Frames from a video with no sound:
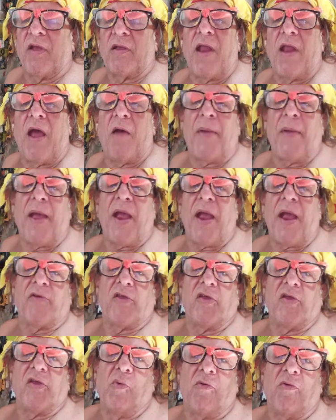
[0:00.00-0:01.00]
Now, Barry,
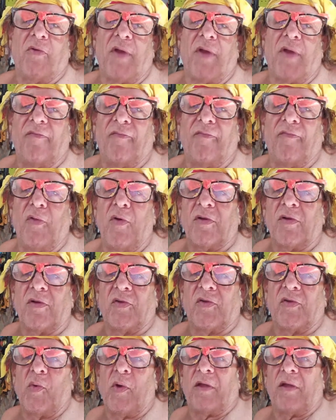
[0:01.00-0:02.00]
you won't have long
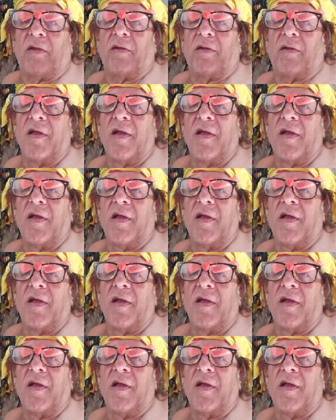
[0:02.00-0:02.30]
to wait.